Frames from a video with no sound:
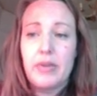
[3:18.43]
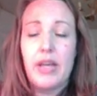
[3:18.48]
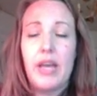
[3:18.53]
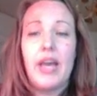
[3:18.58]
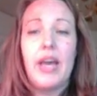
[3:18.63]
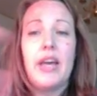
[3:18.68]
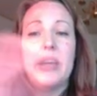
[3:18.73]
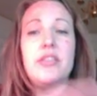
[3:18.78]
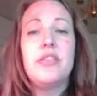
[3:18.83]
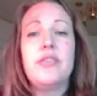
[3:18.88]

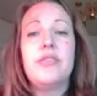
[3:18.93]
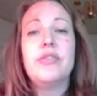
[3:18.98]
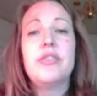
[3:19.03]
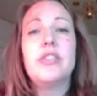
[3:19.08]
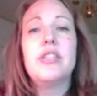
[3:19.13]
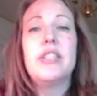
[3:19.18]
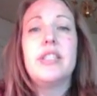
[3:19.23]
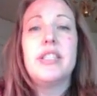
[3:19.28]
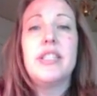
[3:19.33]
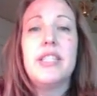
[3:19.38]
S for
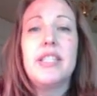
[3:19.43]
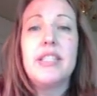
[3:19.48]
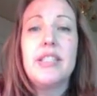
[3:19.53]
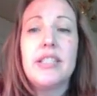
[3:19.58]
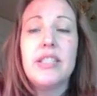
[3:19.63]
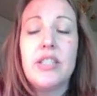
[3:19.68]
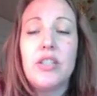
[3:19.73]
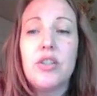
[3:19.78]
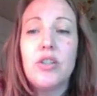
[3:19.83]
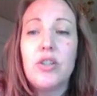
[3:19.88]

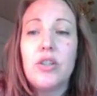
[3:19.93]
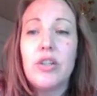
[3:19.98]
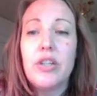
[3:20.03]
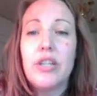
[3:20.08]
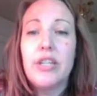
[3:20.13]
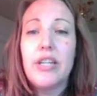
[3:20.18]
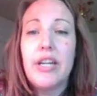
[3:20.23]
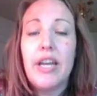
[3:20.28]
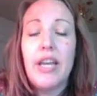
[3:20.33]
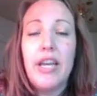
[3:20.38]
statistical
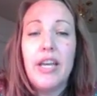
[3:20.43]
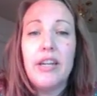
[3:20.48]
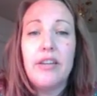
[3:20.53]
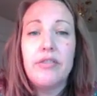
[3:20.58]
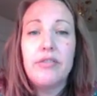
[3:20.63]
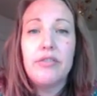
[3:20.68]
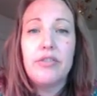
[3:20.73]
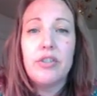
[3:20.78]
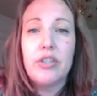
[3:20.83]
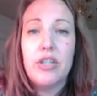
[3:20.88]
or
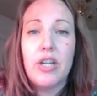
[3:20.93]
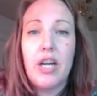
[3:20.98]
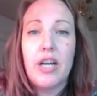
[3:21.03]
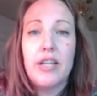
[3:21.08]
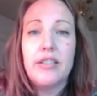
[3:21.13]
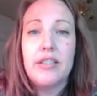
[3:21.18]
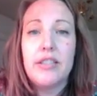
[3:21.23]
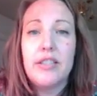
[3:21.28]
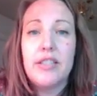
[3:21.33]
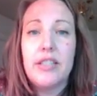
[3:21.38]
N for
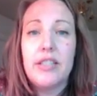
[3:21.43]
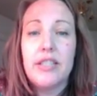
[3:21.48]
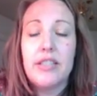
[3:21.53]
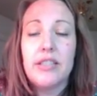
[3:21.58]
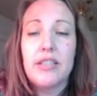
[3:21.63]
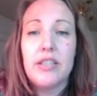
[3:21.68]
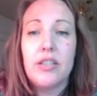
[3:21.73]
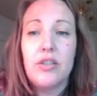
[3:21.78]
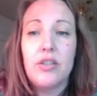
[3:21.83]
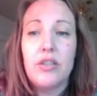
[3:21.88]

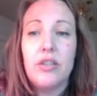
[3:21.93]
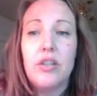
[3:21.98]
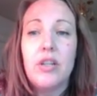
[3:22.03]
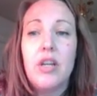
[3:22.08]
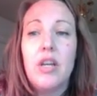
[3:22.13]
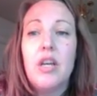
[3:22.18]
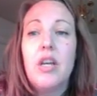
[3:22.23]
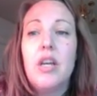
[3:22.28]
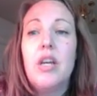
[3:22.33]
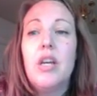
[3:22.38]
non-statistical.
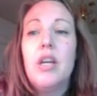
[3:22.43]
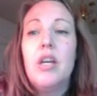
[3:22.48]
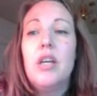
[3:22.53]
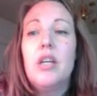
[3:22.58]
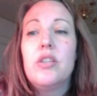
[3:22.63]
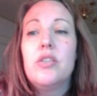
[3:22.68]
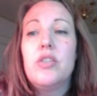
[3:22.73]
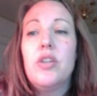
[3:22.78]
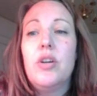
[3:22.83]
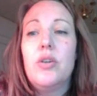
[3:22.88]

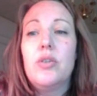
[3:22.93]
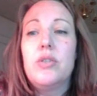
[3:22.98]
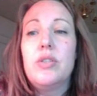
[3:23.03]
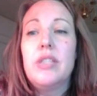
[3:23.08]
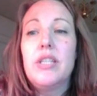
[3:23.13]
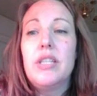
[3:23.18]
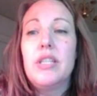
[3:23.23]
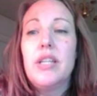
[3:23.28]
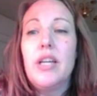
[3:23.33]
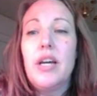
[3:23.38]
So
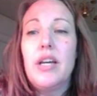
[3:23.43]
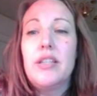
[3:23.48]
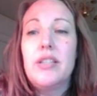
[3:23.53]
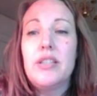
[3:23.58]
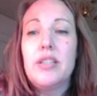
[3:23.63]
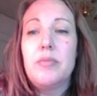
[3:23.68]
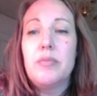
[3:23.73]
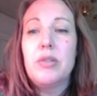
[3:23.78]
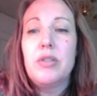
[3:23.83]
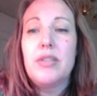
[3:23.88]
did
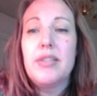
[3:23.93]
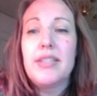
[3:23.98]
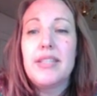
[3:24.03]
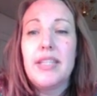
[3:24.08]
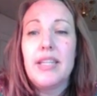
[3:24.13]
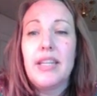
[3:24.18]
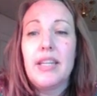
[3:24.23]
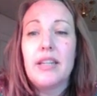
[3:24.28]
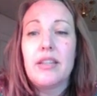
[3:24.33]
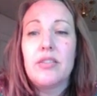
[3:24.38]
customer
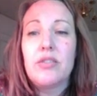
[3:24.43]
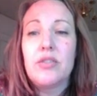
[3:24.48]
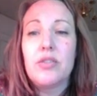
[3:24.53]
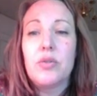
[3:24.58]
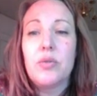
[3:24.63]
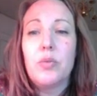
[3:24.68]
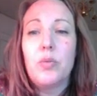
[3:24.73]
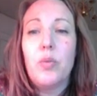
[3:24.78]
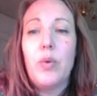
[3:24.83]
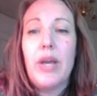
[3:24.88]

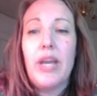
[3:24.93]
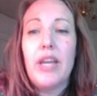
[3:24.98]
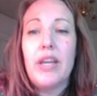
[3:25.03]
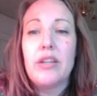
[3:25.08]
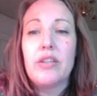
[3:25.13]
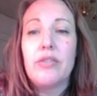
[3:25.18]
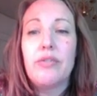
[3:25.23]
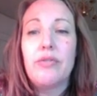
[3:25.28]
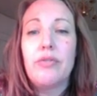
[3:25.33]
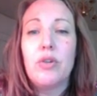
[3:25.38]
6
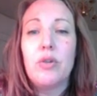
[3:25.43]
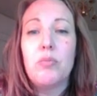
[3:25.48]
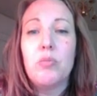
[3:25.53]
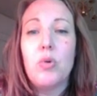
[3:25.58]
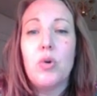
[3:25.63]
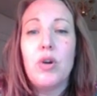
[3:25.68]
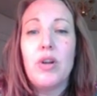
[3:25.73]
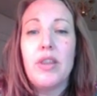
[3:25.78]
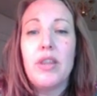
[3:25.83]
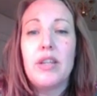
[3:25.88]
wait for
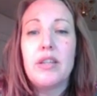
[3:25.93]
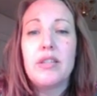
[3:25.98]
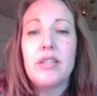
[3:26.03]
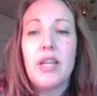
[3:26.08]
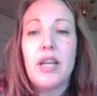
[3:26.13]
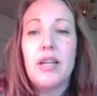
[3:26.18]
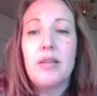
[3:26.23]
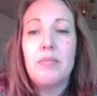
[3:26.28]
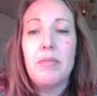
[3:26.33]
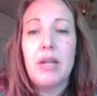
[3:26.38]
more than
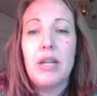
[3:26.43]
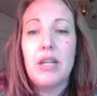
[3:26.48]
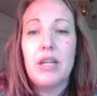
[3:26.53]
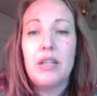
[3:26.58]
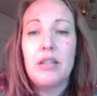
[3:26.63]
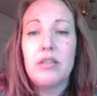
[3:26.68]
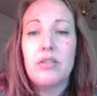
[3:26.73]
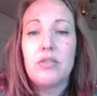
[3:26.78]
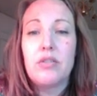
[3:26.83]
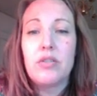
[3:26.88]
10
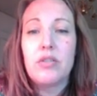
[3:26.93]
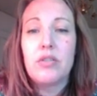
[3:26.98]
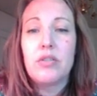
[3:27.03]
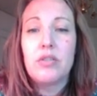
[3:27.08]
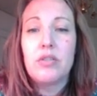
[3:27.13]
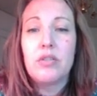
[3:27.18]
minutes?